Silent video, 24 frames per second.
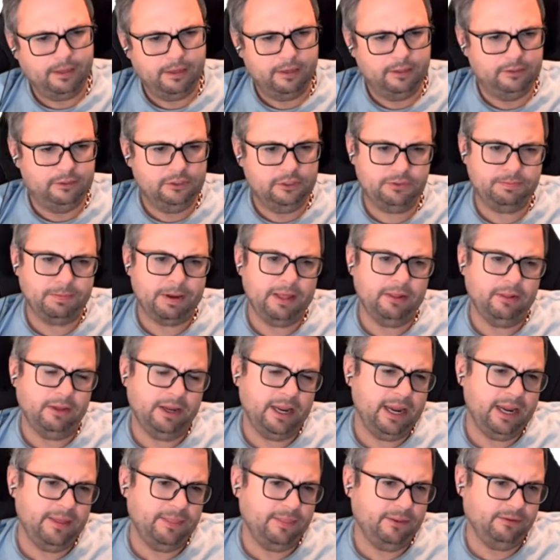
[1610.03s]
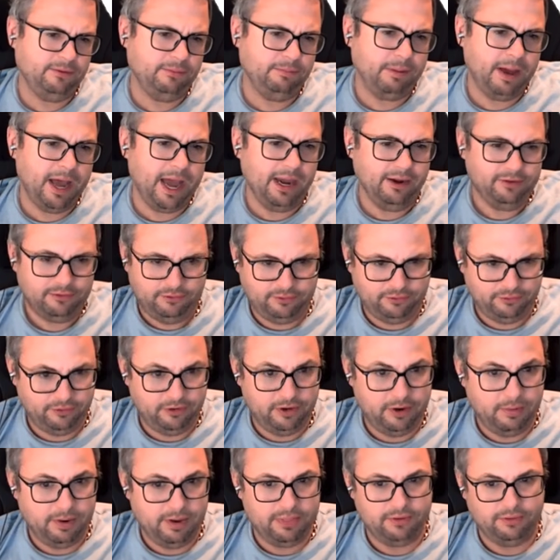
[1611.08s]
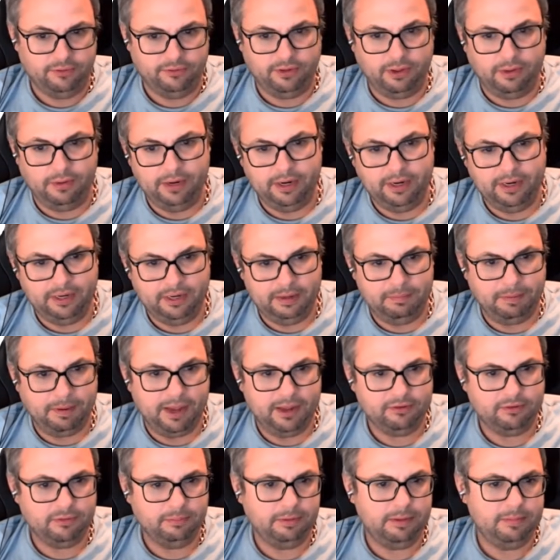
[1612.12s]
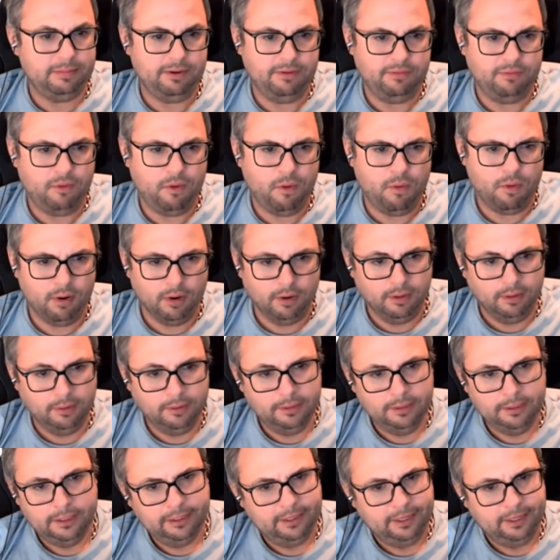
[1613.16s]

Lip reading: Just by looking at this box, just no other cell in it can possibly be 4.